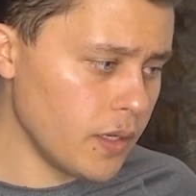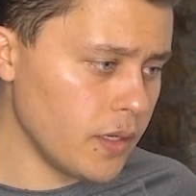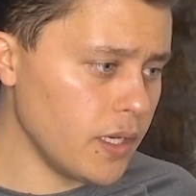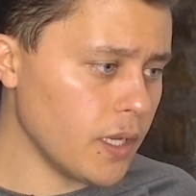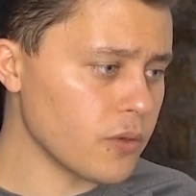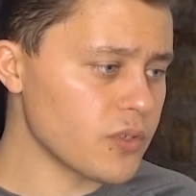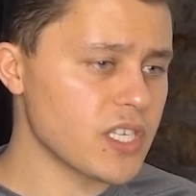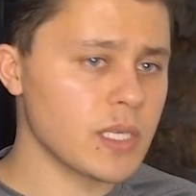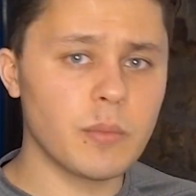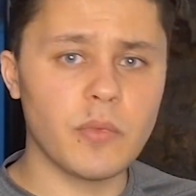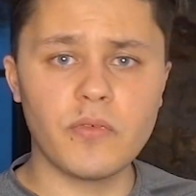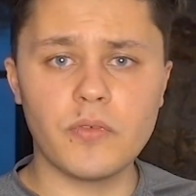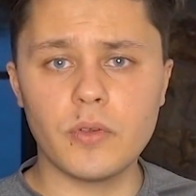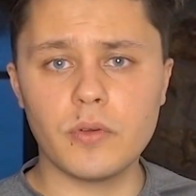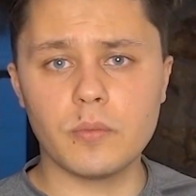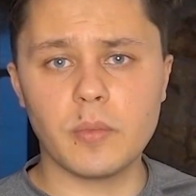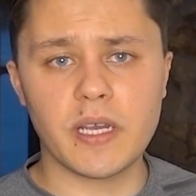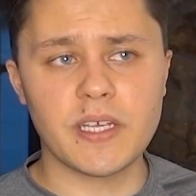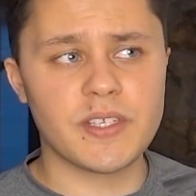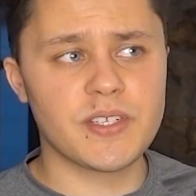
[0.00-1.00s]
Now, some of
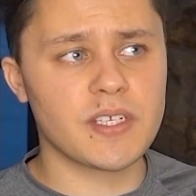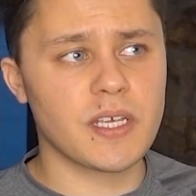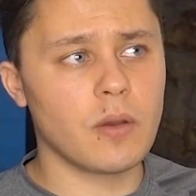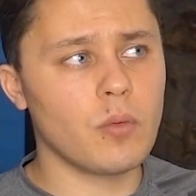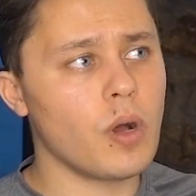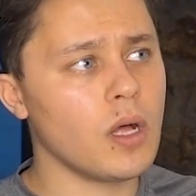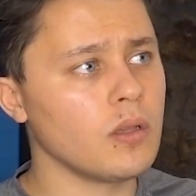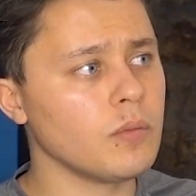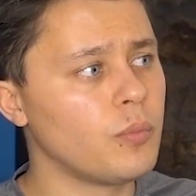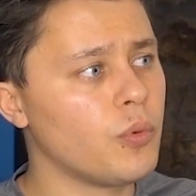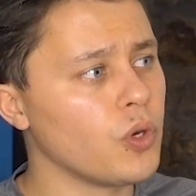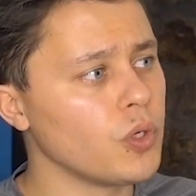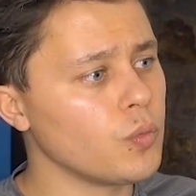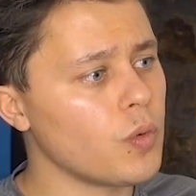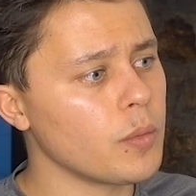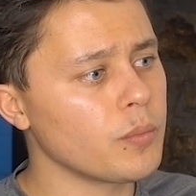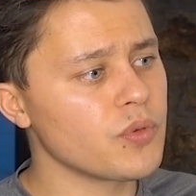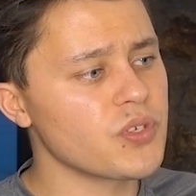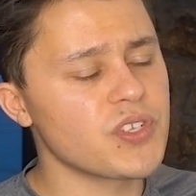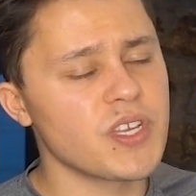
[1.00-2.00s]
you might say, well,
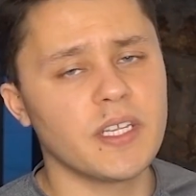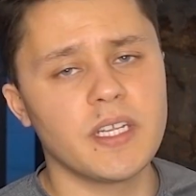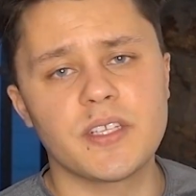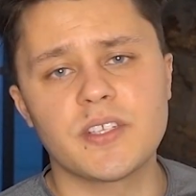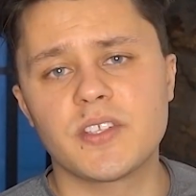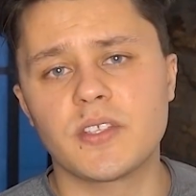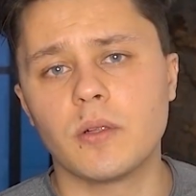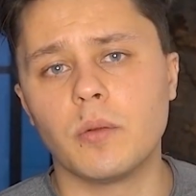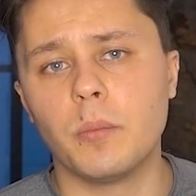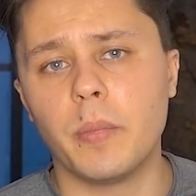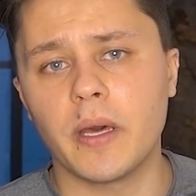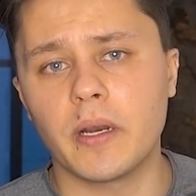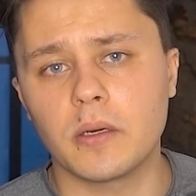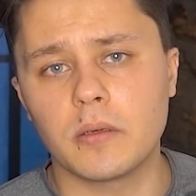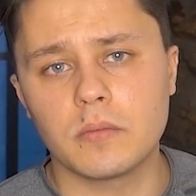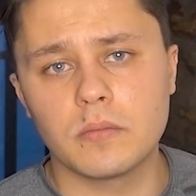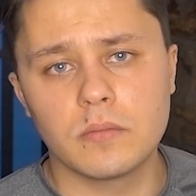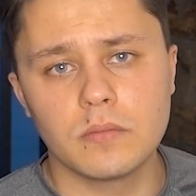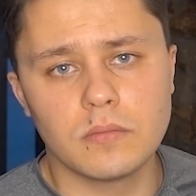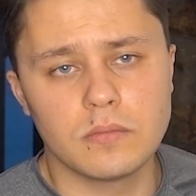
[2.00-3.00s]
0.1%, that's still better.
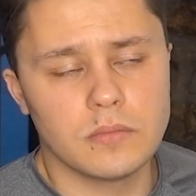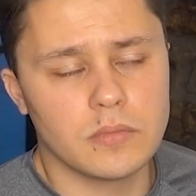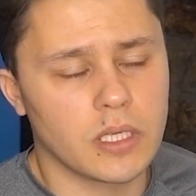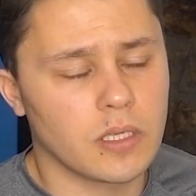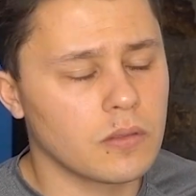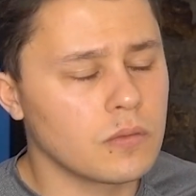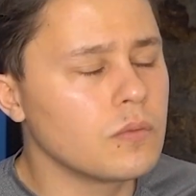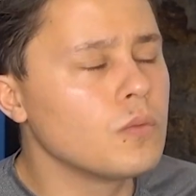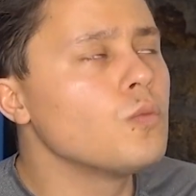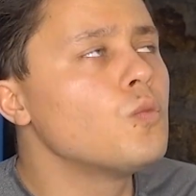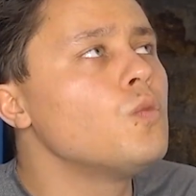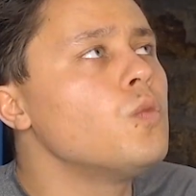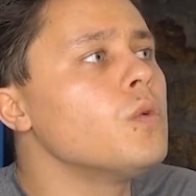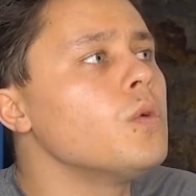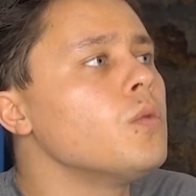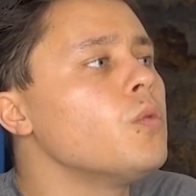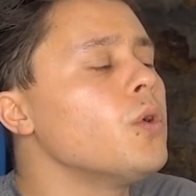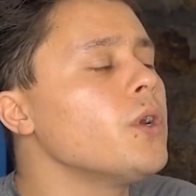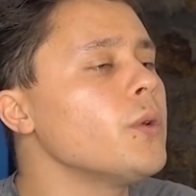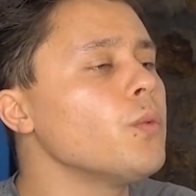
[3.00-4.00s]
Like,
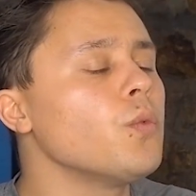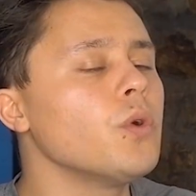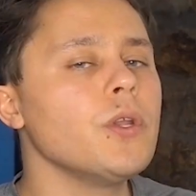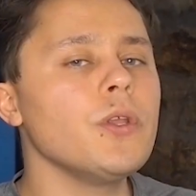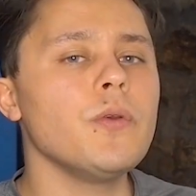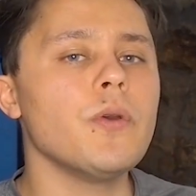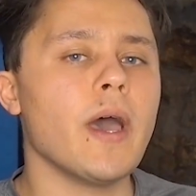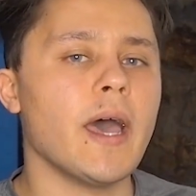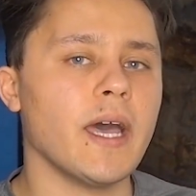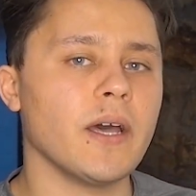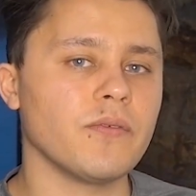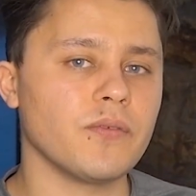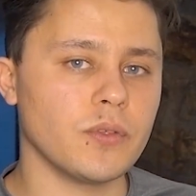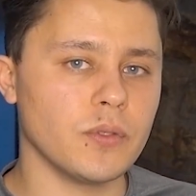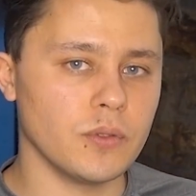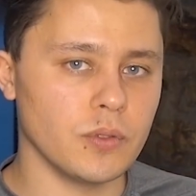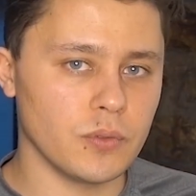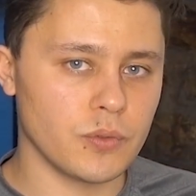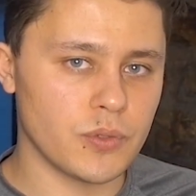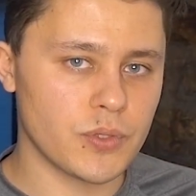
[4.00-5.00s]
what, what do you have to
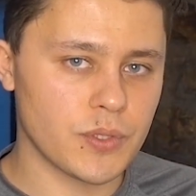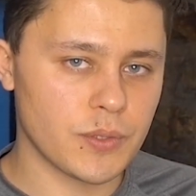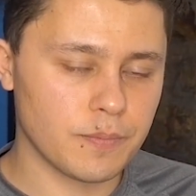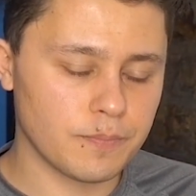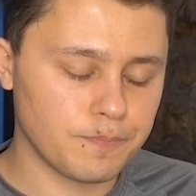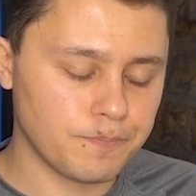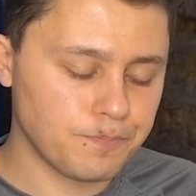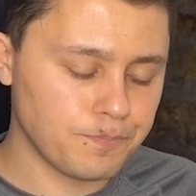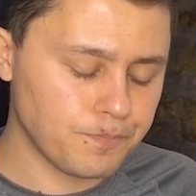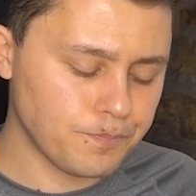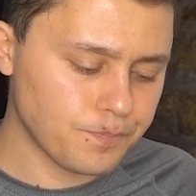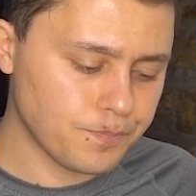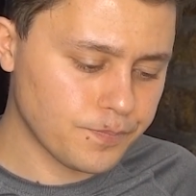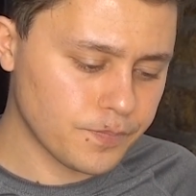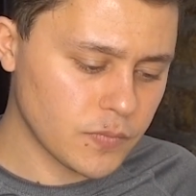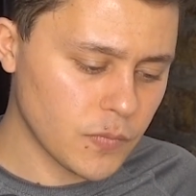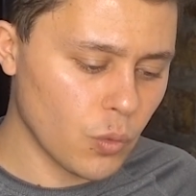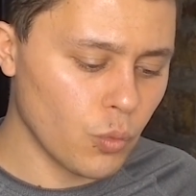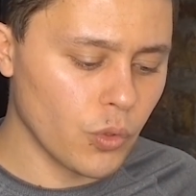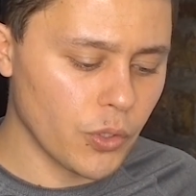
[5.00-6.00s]
lose?
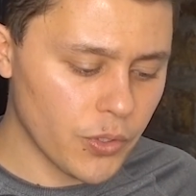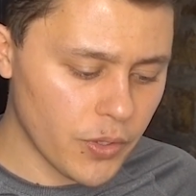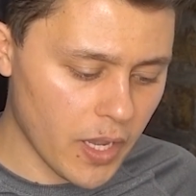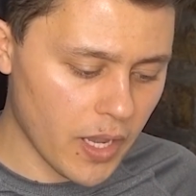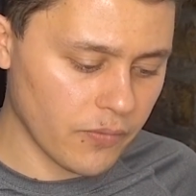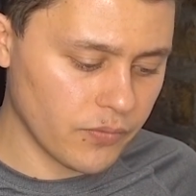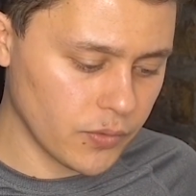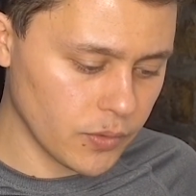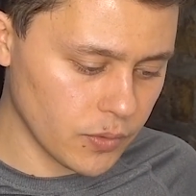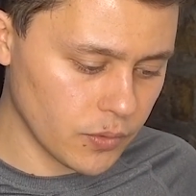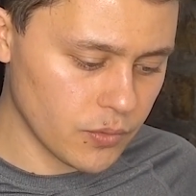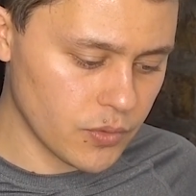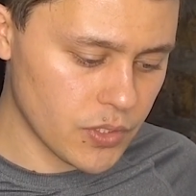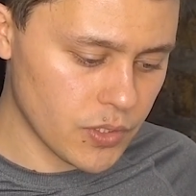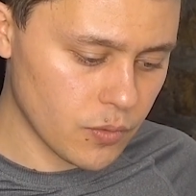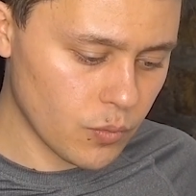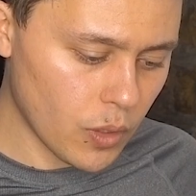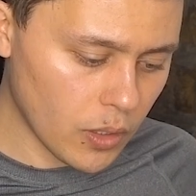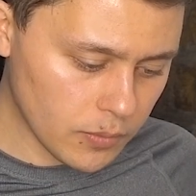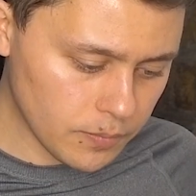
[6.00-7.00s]
What do you have to lose?
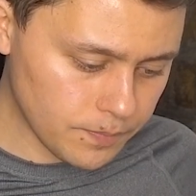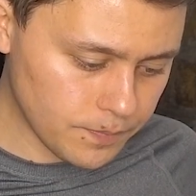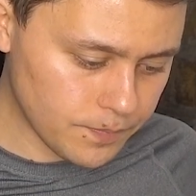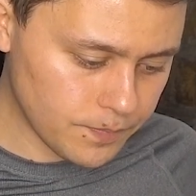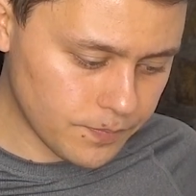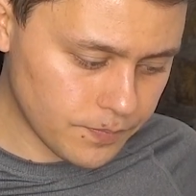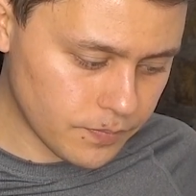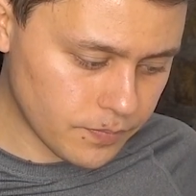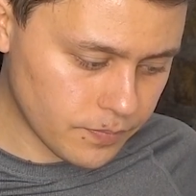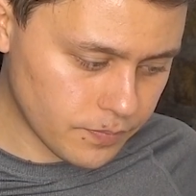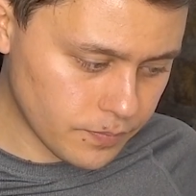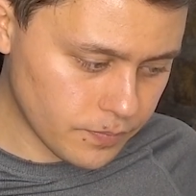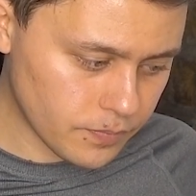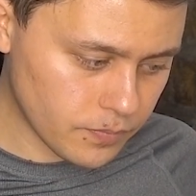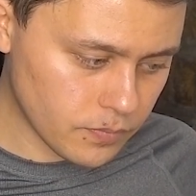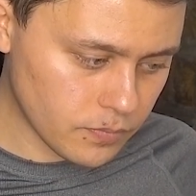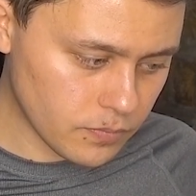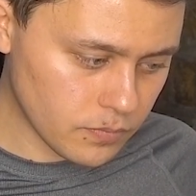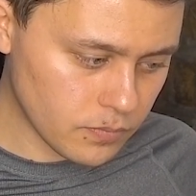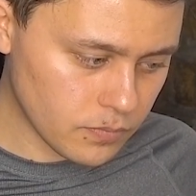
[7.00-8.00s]
Well,
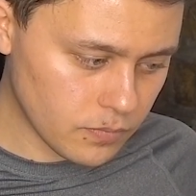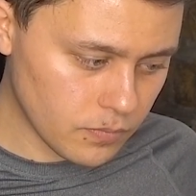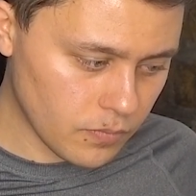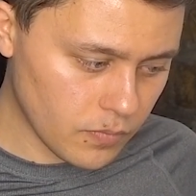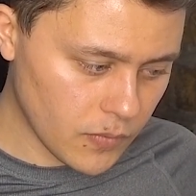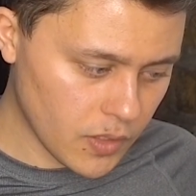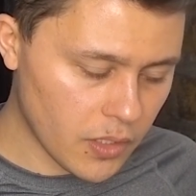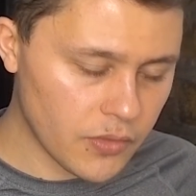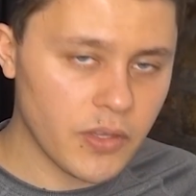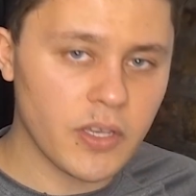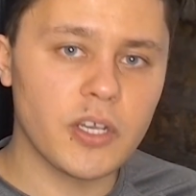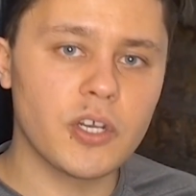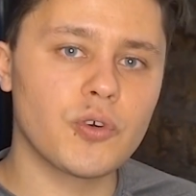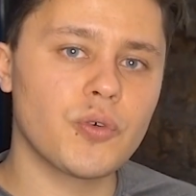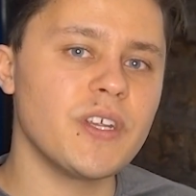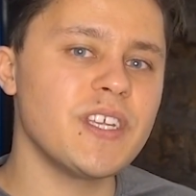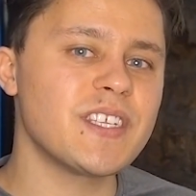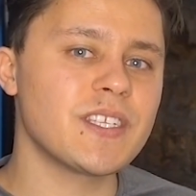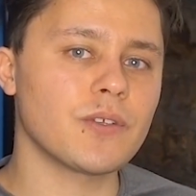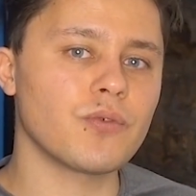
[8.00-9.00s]
the
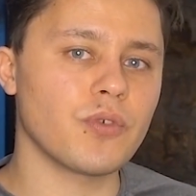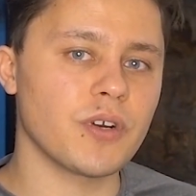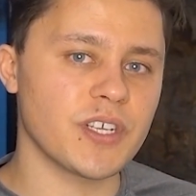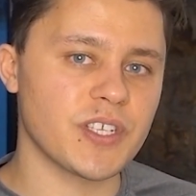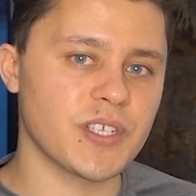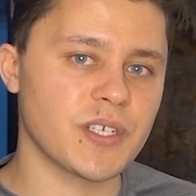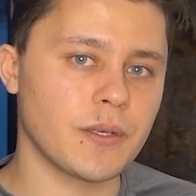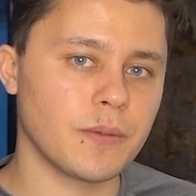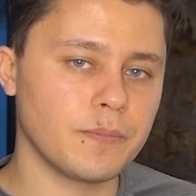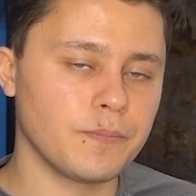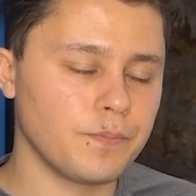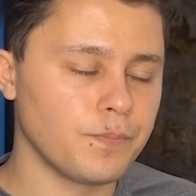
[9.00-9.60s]
increased risk.